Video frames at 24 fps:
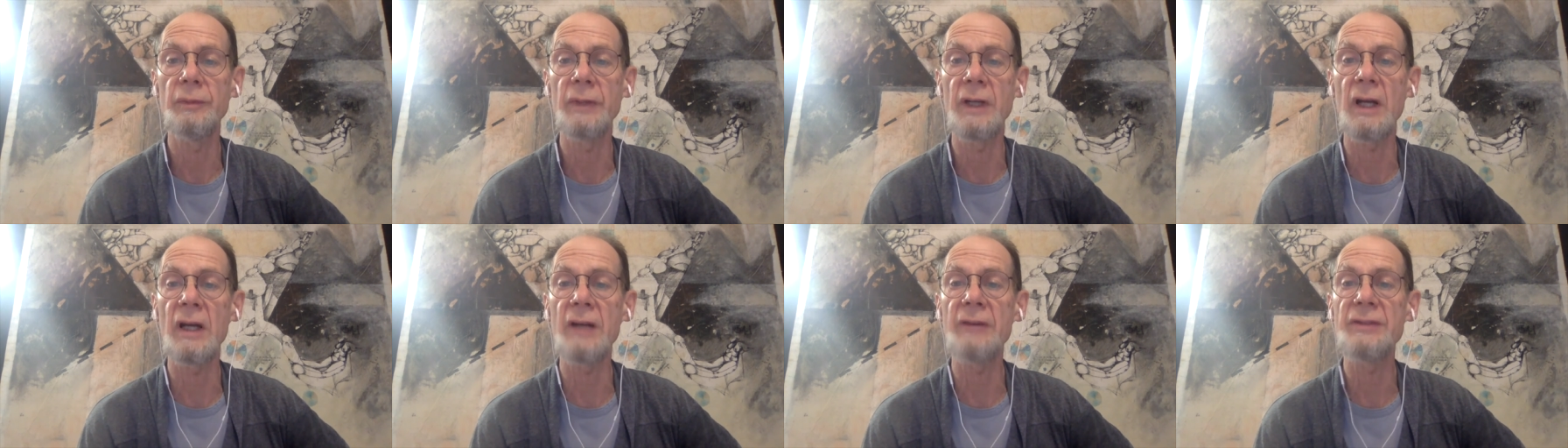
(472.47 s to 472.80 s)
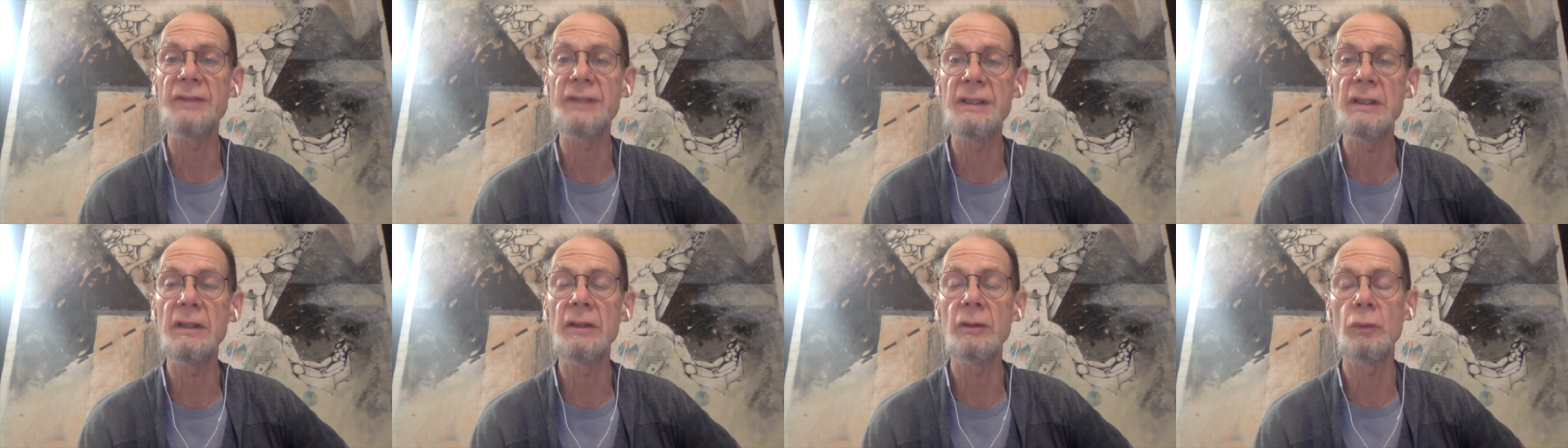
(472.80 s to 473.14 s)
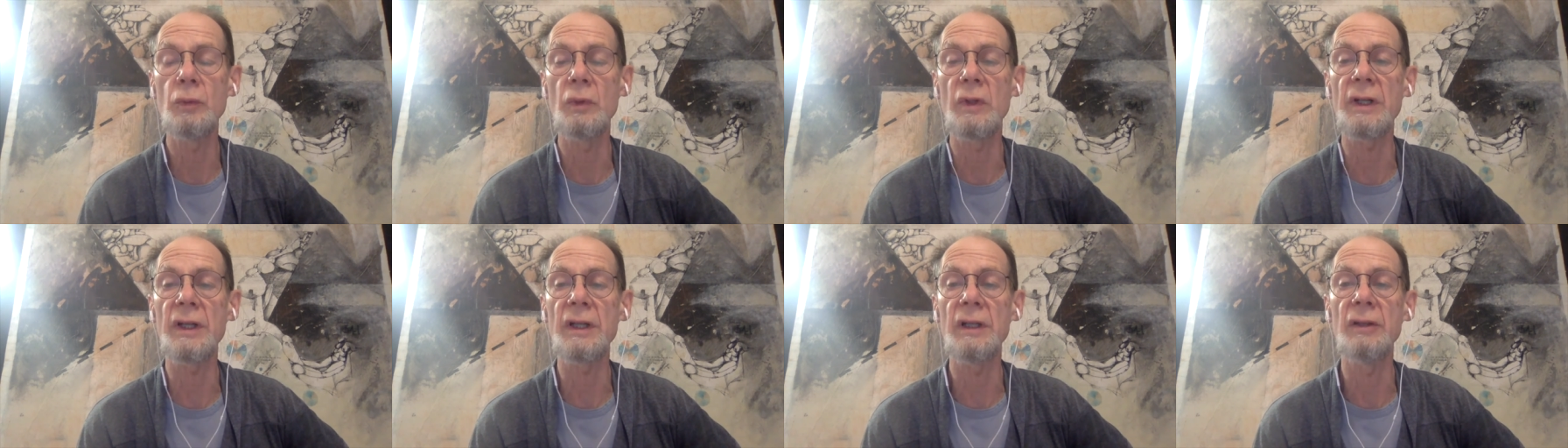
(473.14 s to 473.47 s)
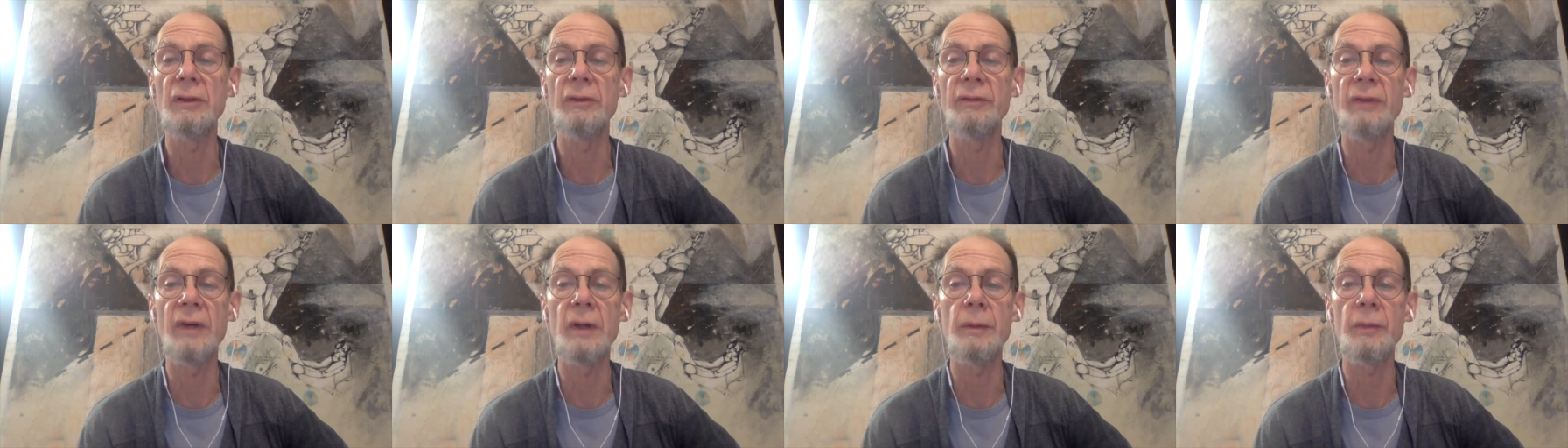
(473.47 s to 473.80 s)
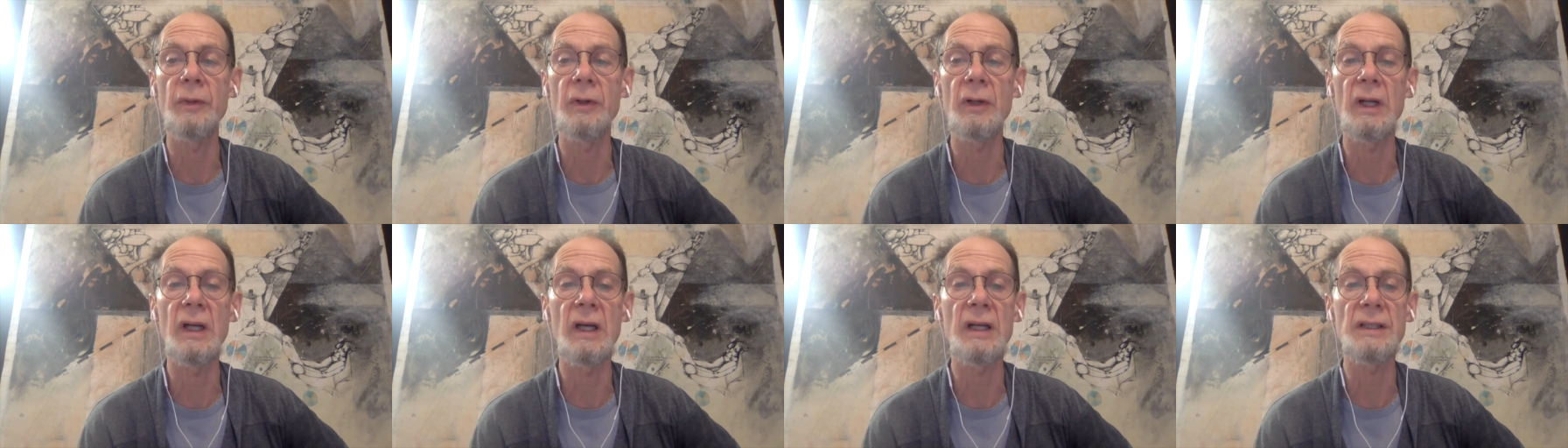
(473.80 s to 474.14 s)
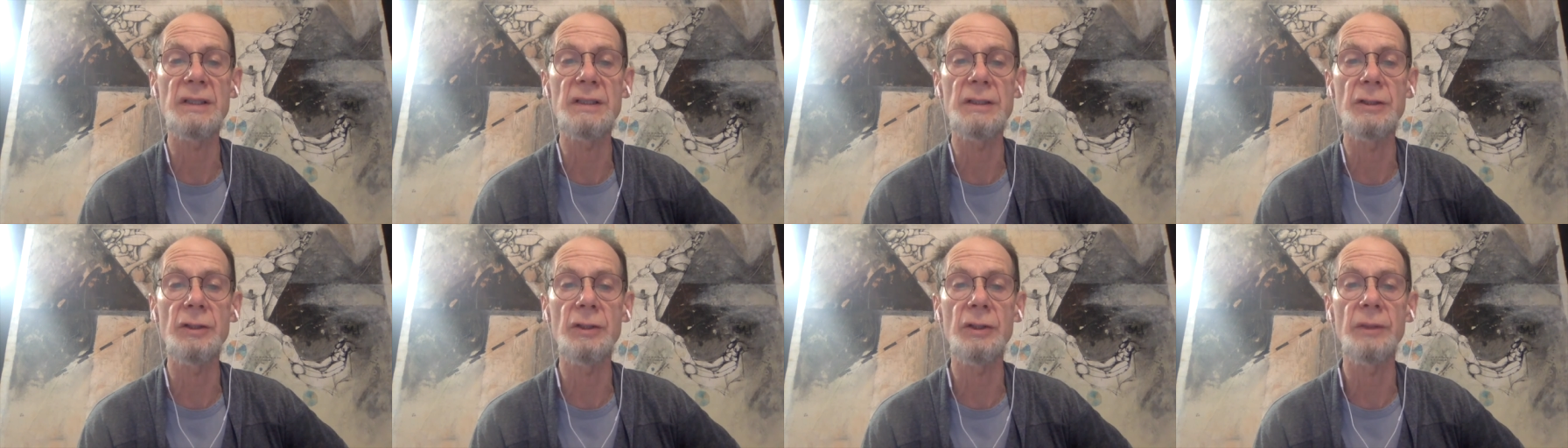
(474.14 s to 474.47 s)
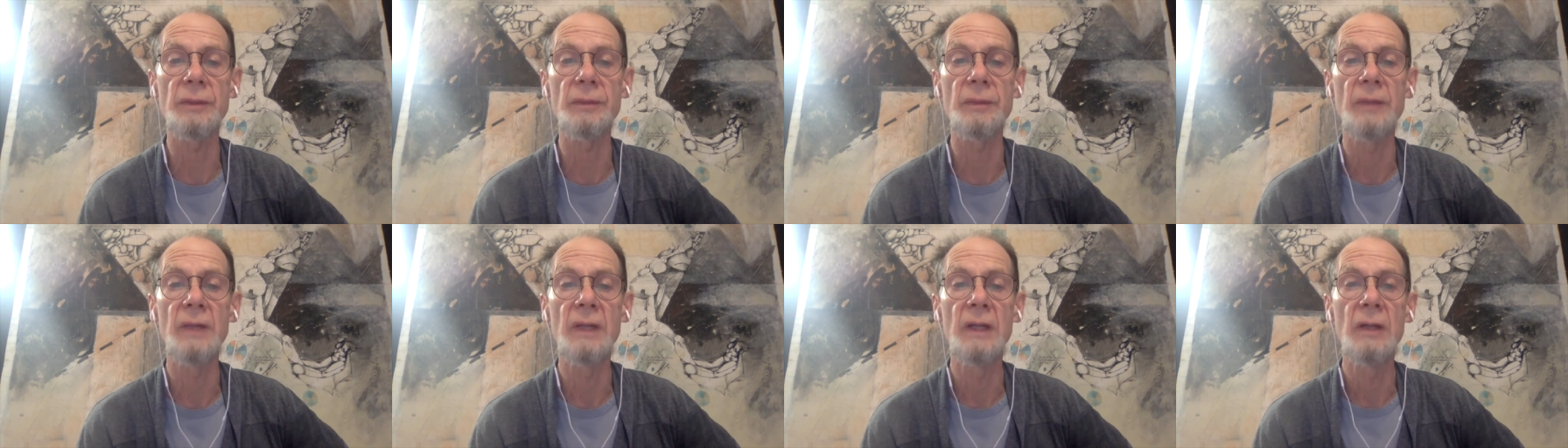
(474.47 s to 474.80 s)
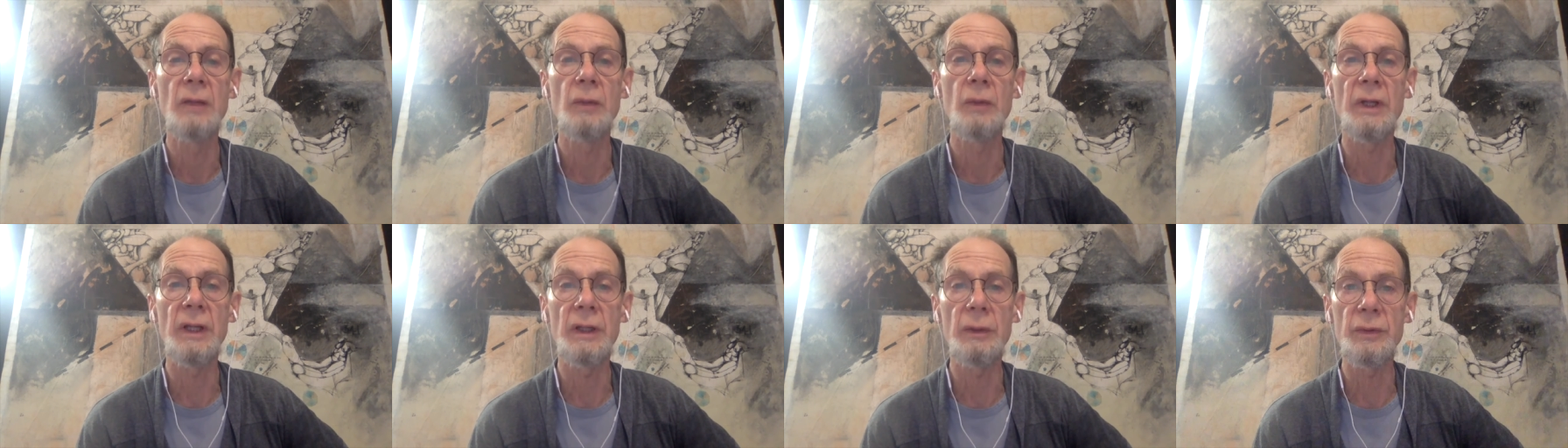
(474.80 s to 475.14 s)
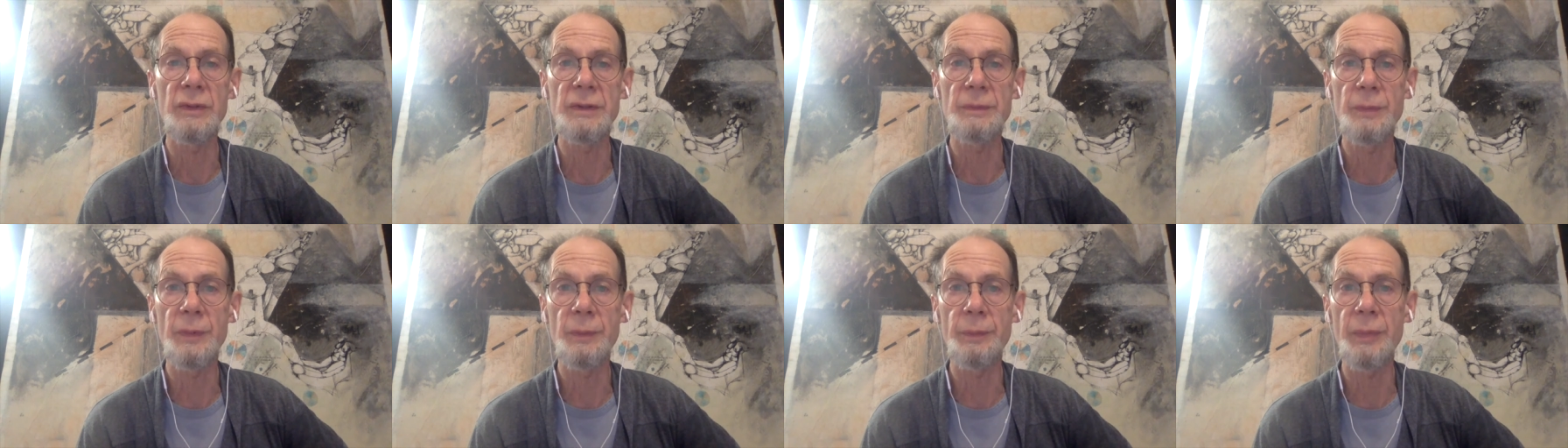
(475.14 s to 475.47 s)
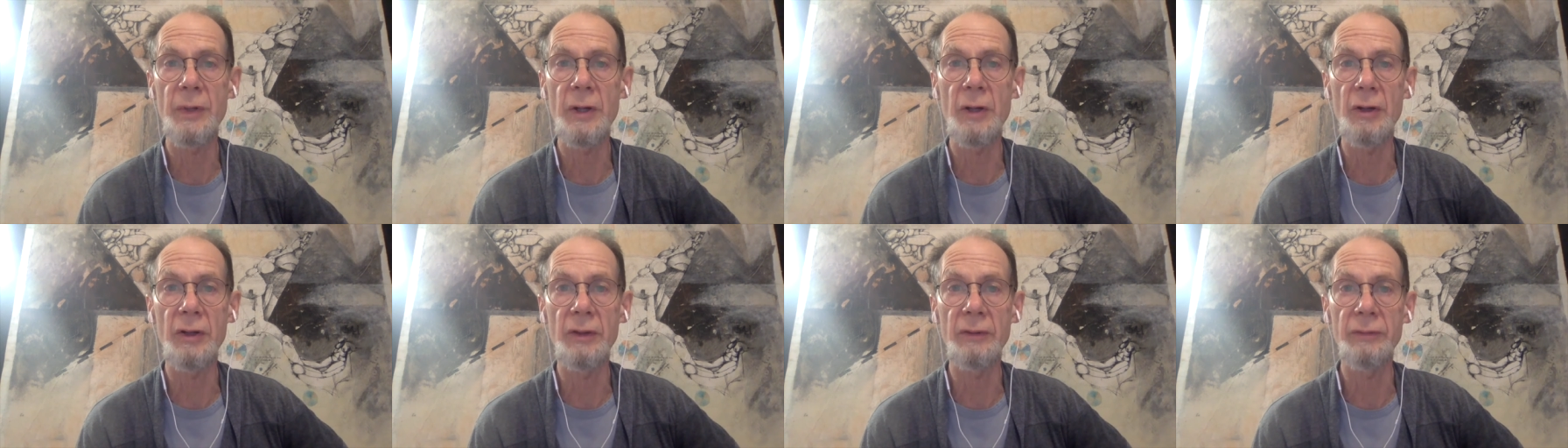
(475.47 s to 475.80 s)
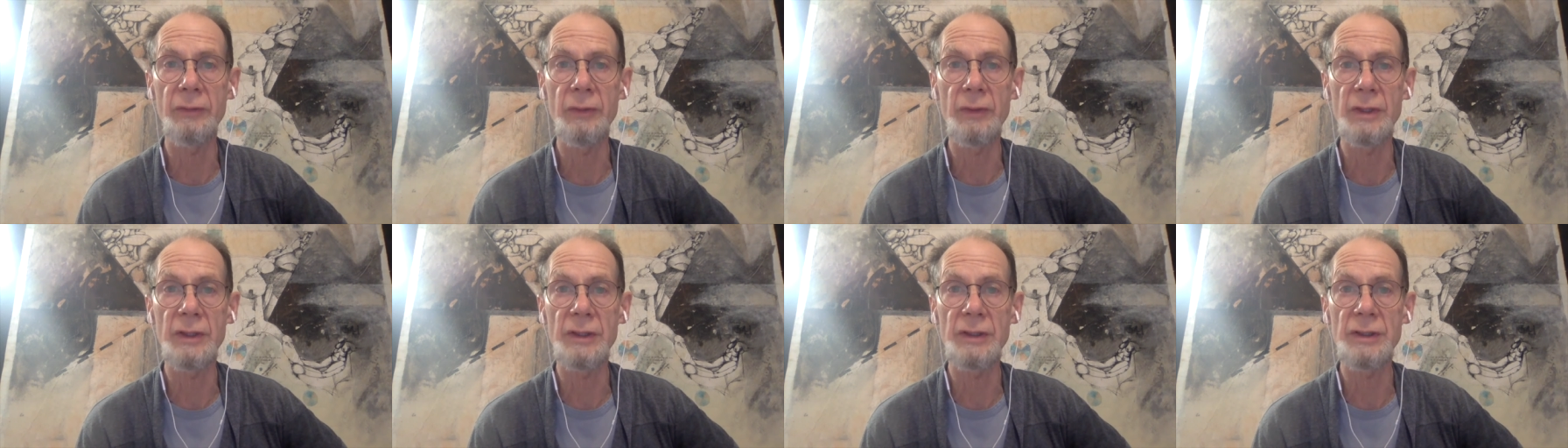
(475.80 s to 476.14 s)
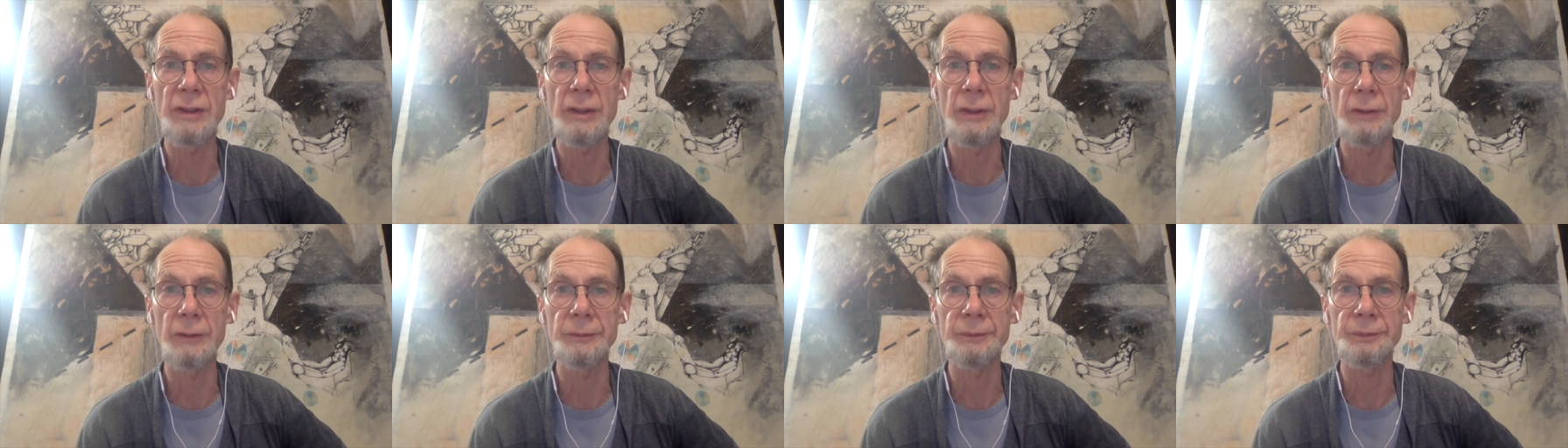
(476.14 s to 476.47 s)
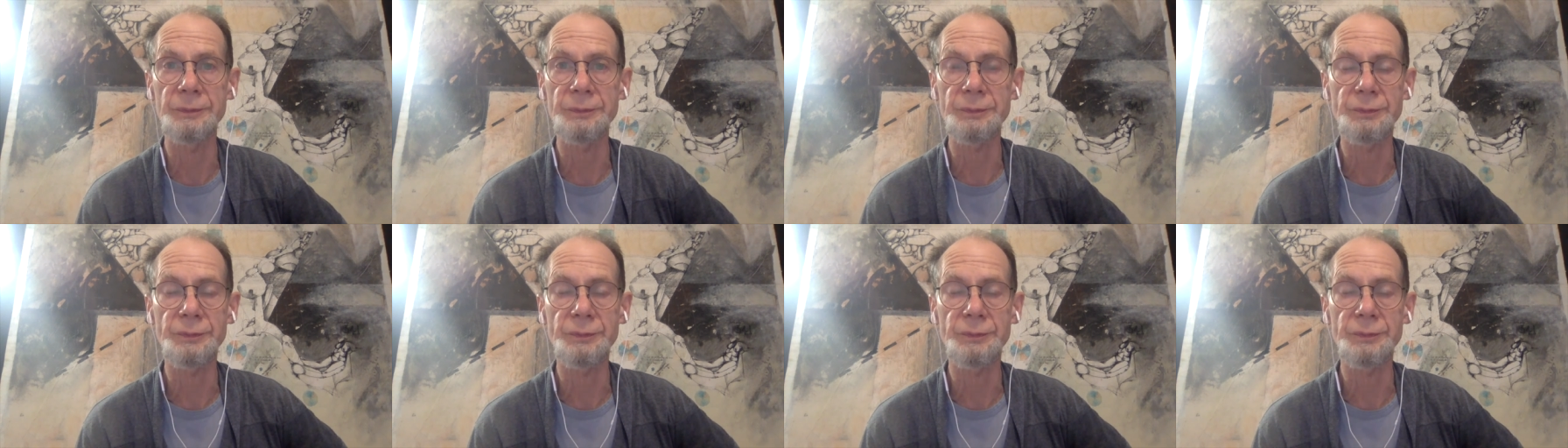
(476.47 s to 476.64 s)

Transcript: but I've seen the work in November last year when he was preparing for the show.